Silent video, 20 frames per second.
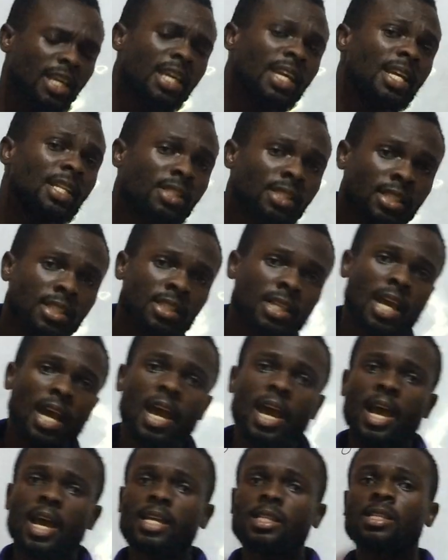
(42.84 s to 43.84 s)

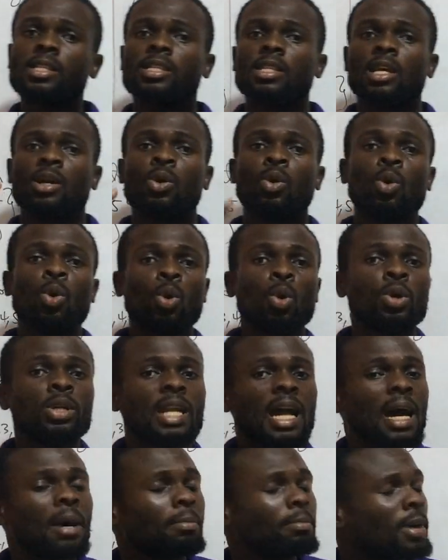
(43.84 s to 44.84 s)
integers, the whole
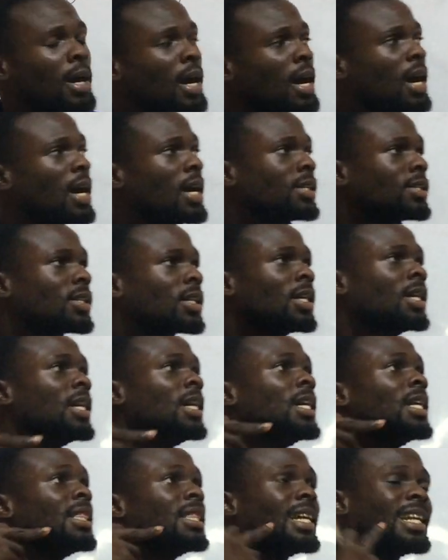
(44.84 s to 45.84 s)
numbers,
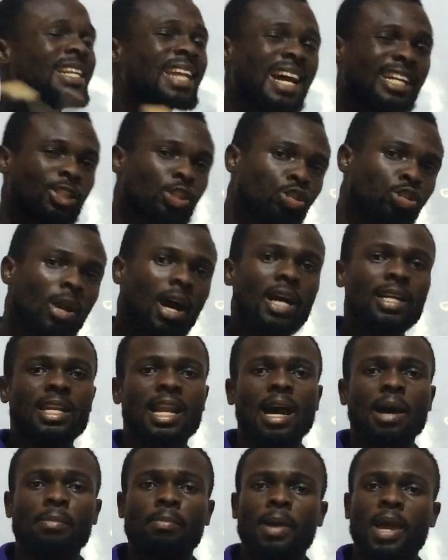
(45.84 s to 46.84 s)
the natural
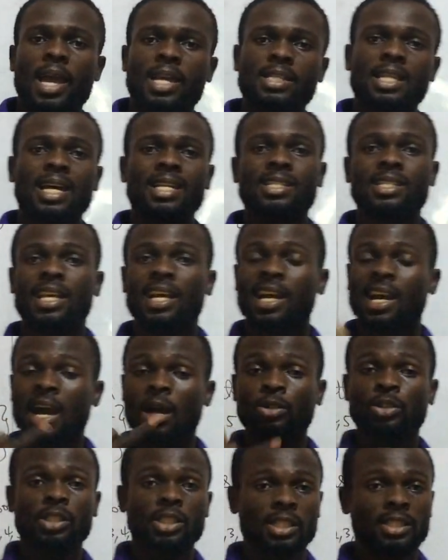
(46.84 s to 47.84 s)
numbers, that is the
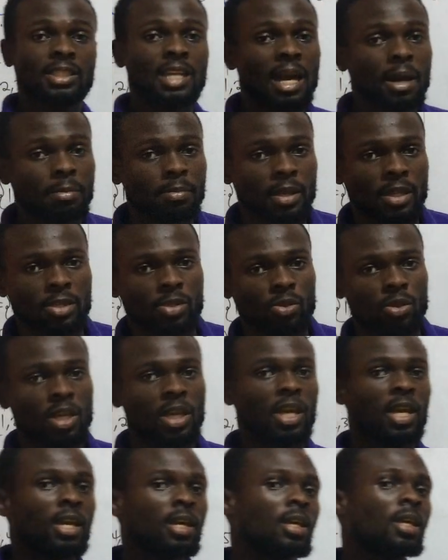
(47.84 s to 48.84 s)
counting numbers.
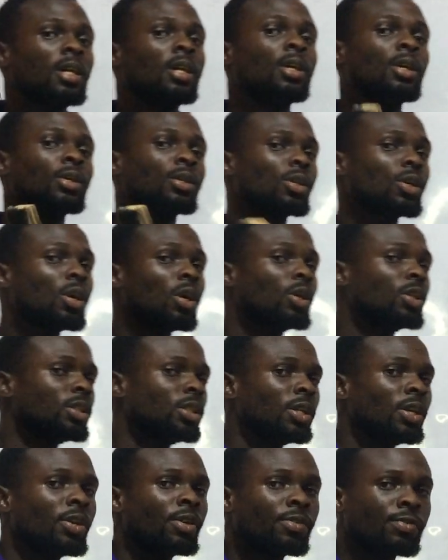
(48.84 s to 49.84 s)
Okay,
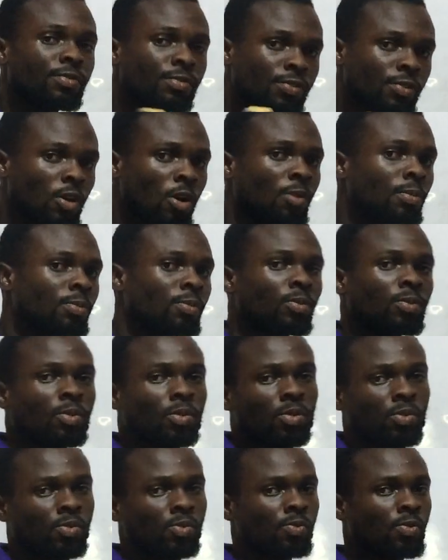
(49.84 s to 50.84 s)
good. From
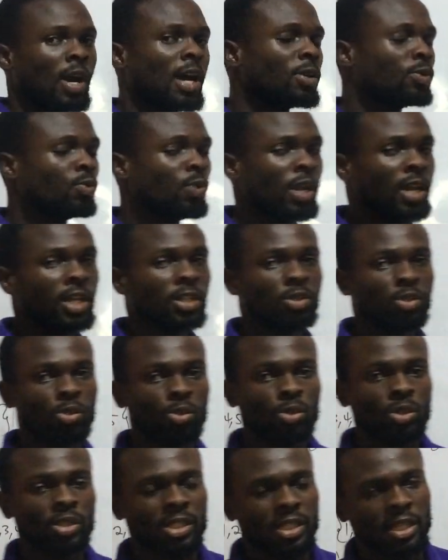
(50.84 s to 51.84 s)
one way
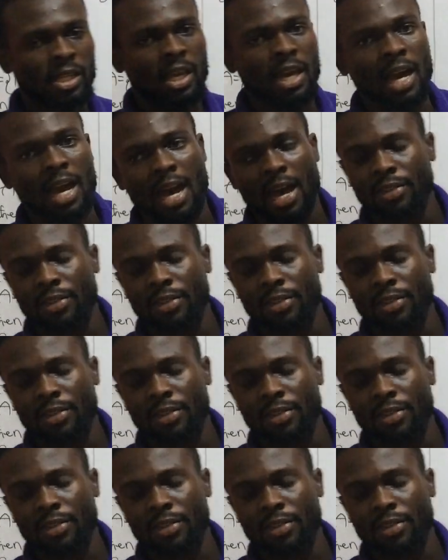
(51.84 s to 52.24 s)
to the